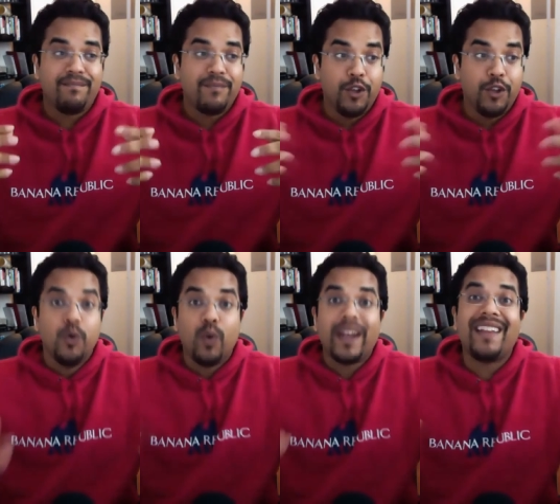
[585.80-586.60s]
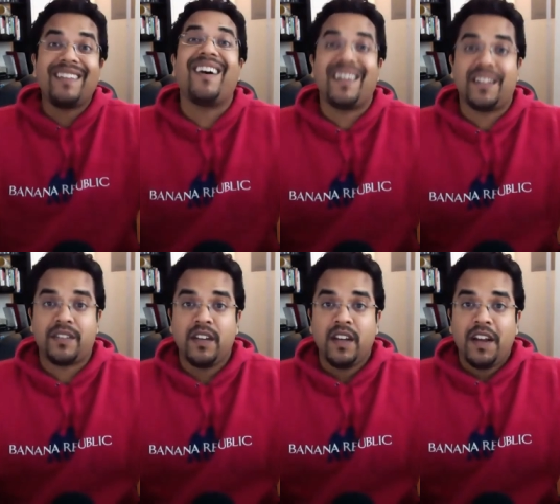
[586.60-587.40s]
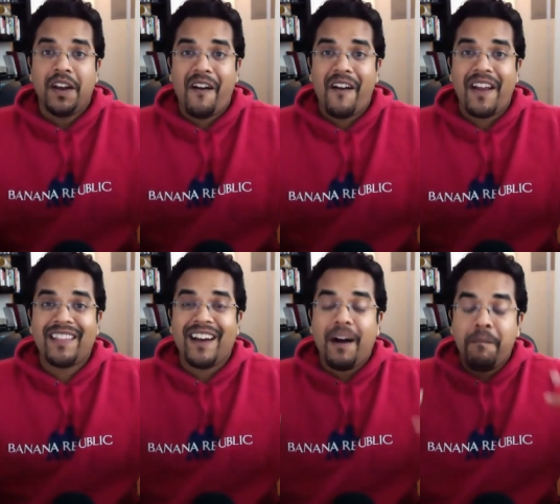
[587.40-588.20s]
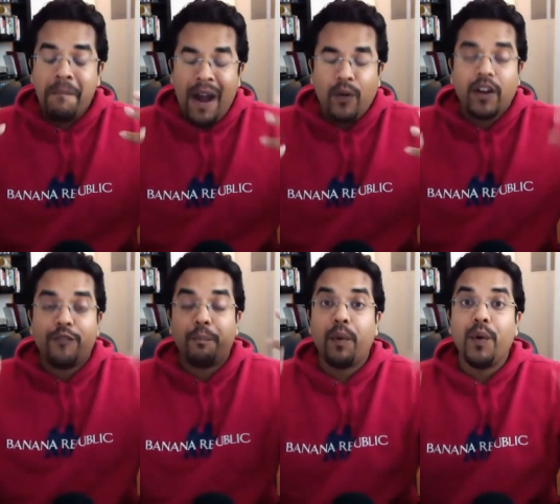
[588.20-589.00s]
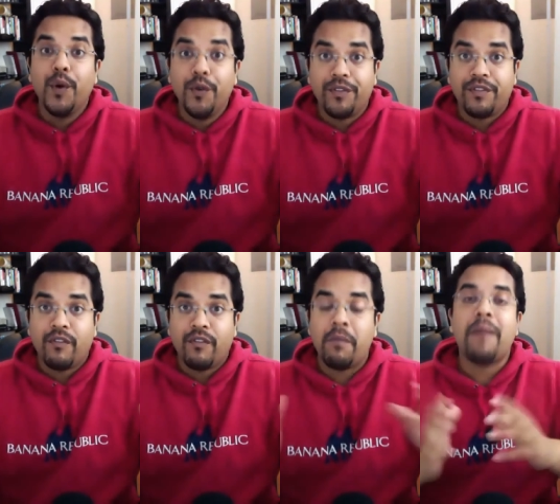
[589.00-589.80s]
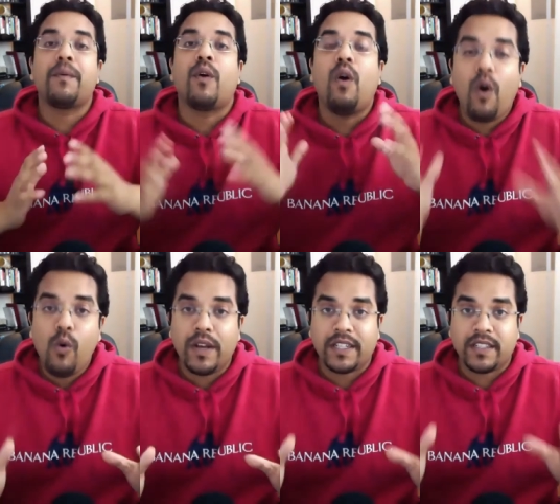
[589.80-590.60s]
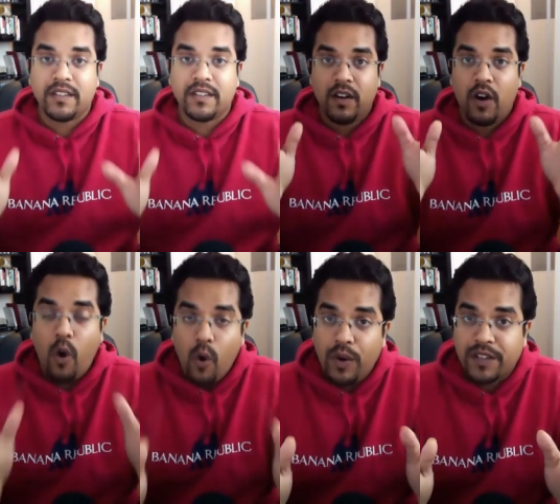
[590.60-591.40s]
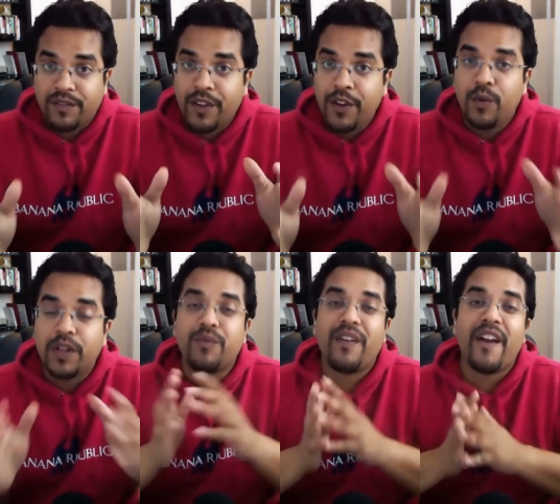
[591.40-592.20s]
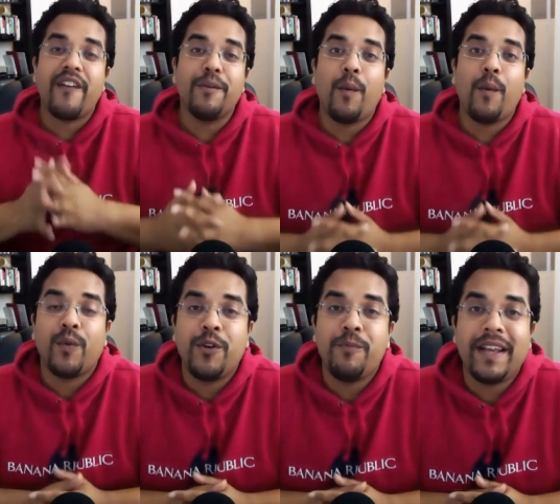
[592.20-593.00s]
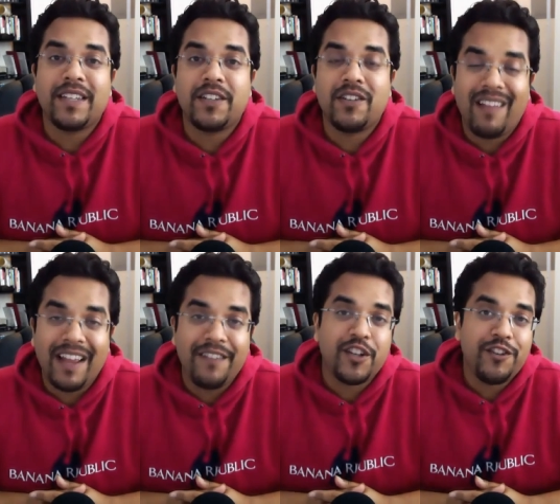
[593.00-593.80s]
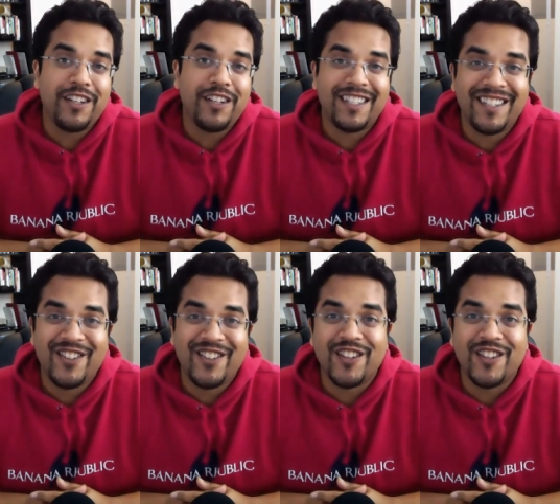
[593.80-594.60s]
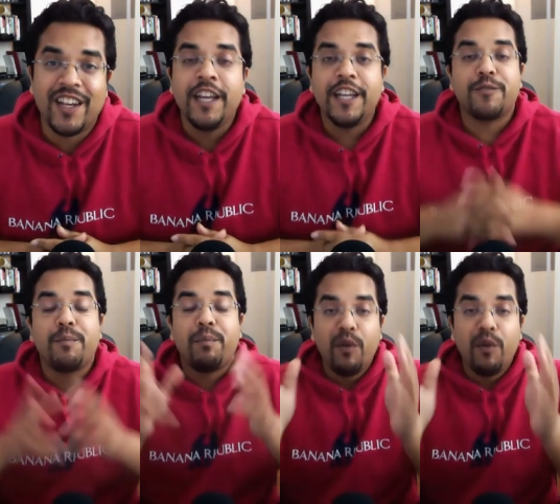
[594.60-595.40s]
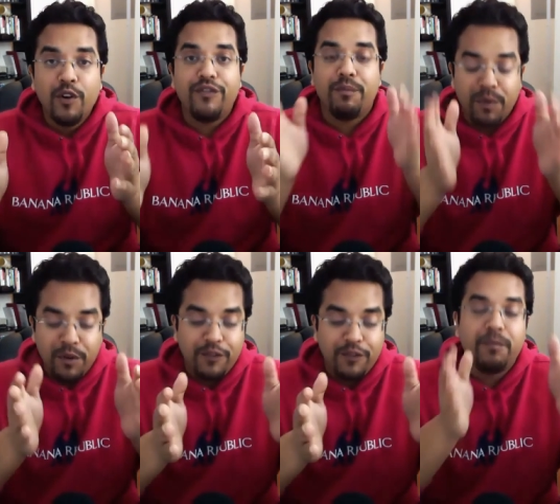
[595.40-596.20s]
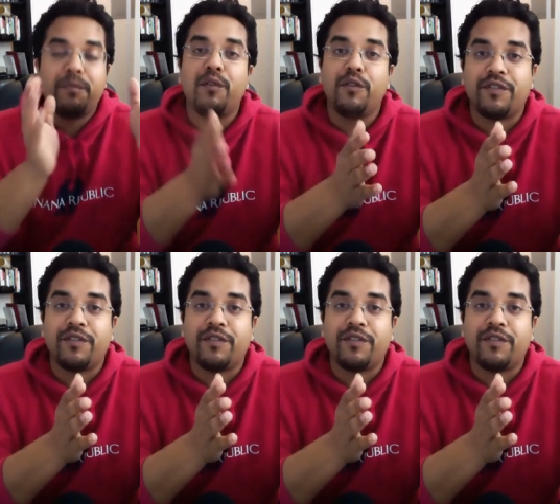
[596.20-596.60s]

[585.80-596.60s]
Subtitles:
do what it does. All right, the amount of proof. Remember, always, for you, what's very important when you make such life-changing decisions is proof, proof, proof.